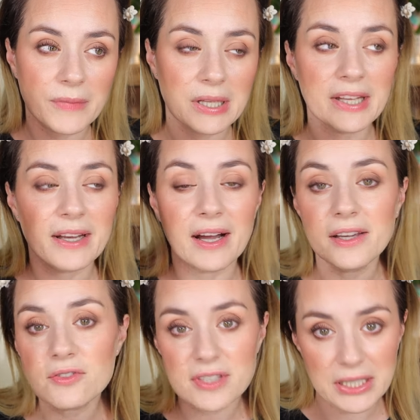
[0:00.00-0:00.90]
like I
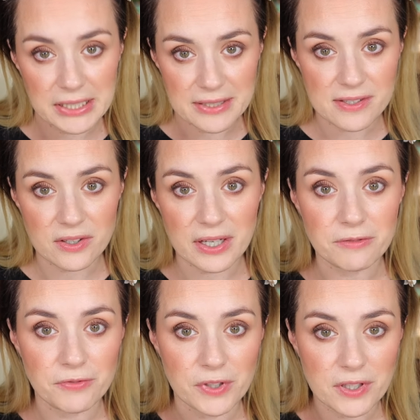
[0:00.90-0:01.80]
use a cleanser at
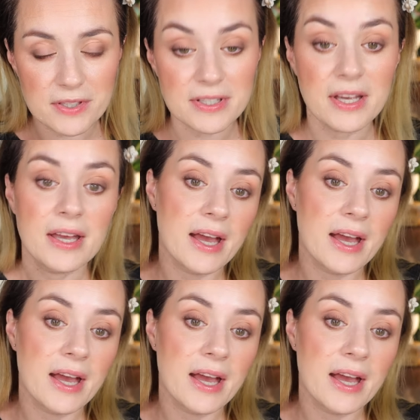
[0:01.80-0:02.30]
first,